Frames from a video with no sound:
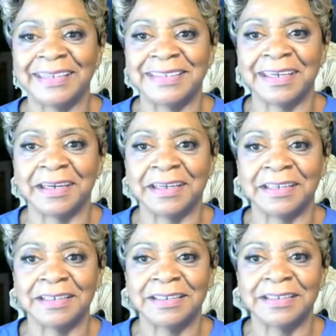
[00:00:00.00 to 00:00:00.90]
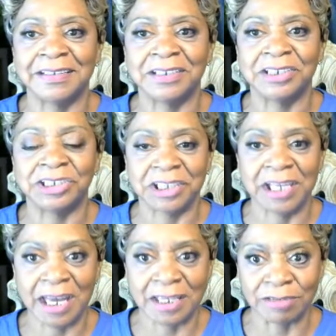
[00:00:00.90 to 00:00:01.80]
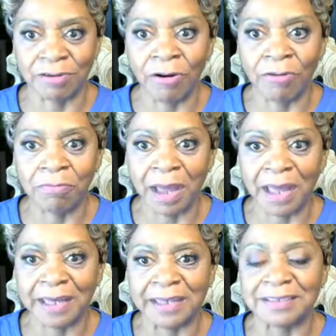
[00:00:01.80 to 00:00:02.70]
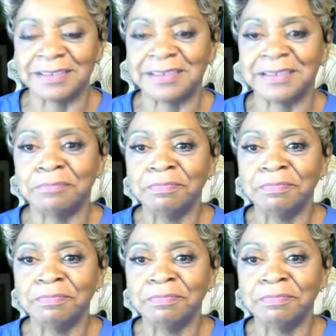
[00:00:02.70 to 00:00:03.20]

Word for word: And uh, she has her own mind.